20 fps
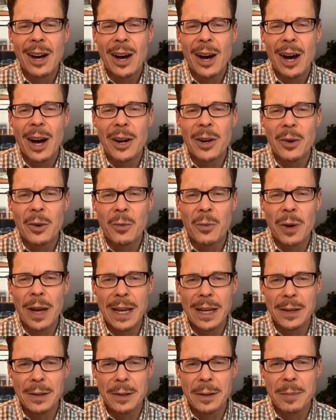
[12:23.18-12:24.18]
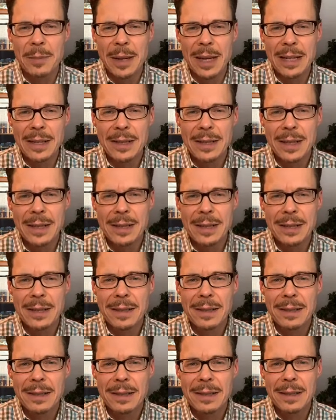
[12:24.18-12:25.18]
on a regular basis?
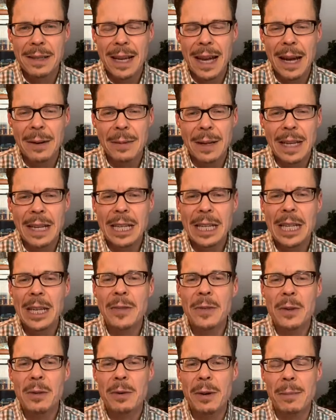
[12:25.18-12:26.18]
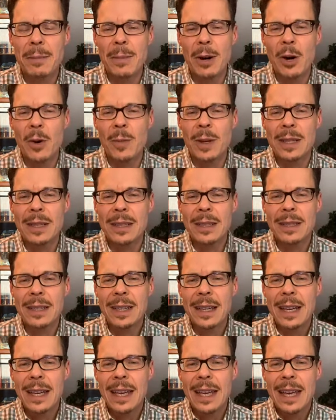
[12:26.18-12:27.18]
I'm going to give you a moment,
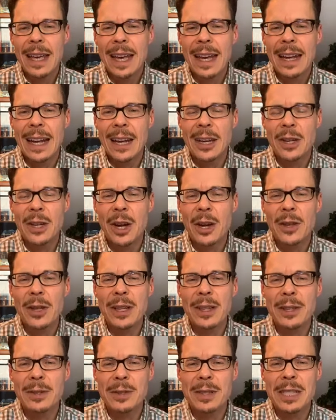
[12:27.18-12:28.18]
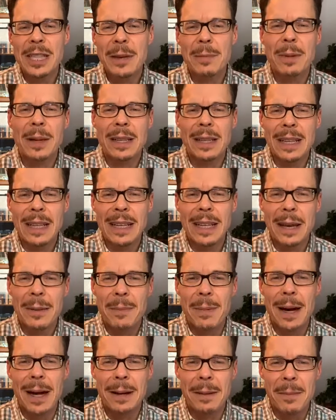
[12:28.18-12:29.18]
and I know that there's typically
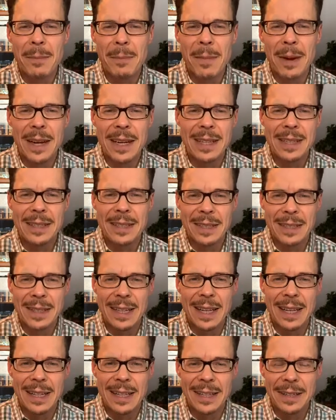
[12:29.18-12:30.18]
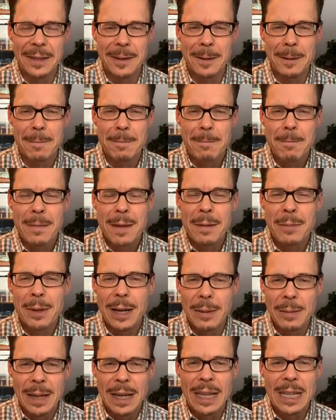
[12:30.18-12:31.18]
about a minute delay here, but
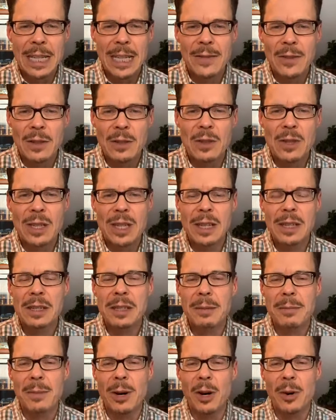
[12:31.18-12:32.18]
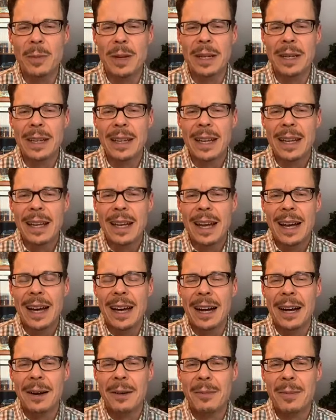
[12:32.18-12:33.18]
I'm going to give you just a moment.
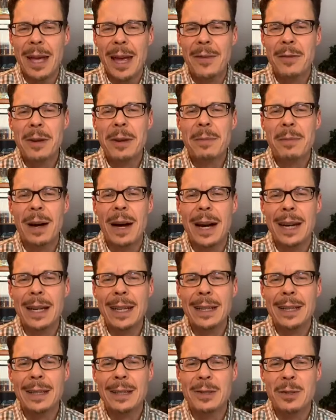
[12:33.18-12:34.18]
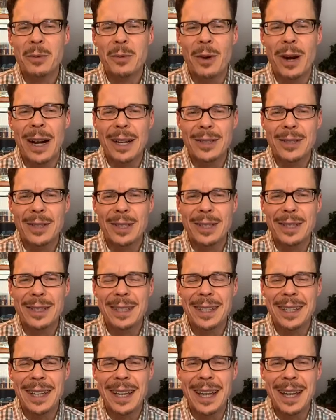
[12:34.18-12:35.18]
Everybody that's watching
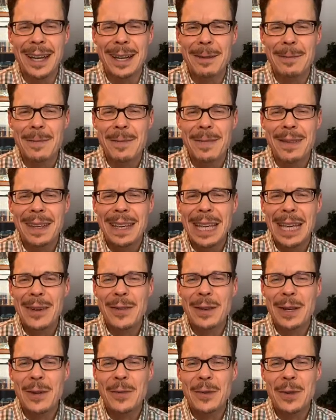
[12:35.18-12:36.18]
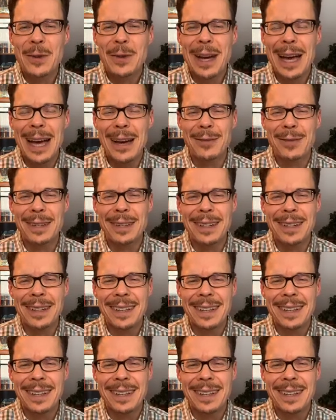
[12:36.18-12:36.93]
today, even if you haven't